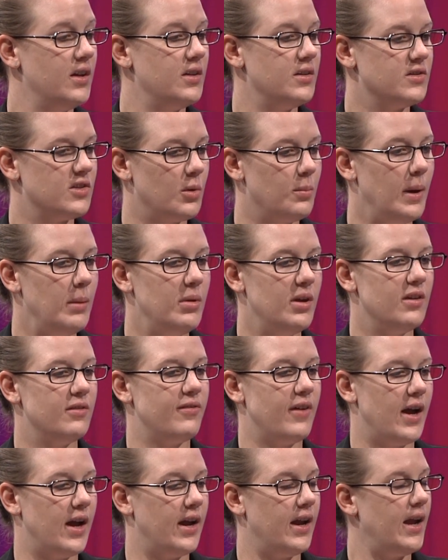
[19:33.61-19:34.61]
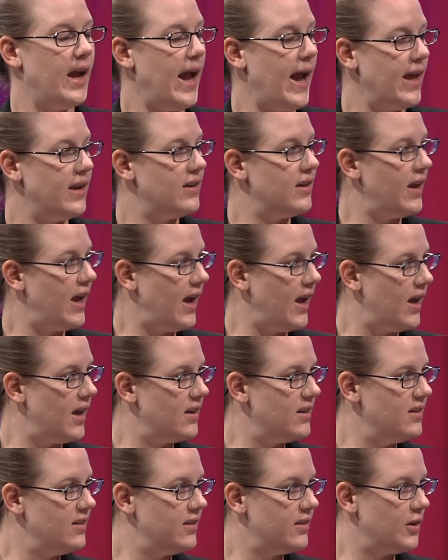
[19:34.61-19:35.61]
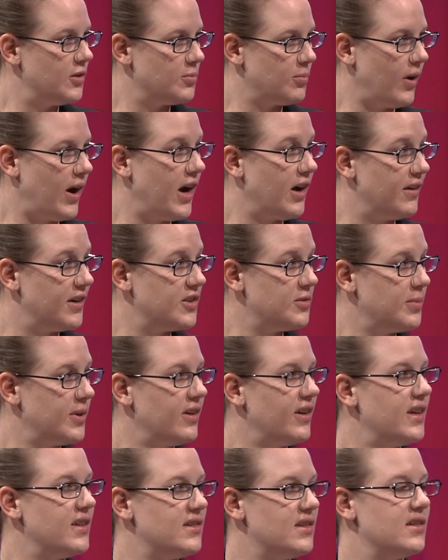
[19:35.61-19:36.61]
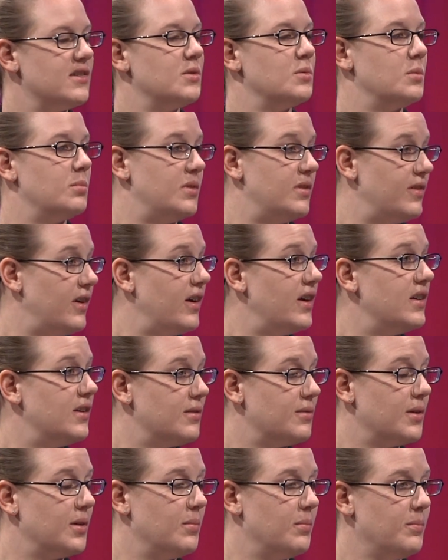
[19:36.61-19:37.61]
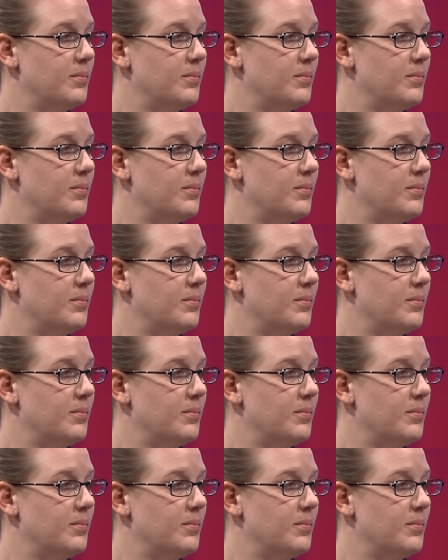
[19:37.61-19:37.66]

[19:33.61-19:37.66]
So maybe if I hadn't had those prior experiences, it would be very different.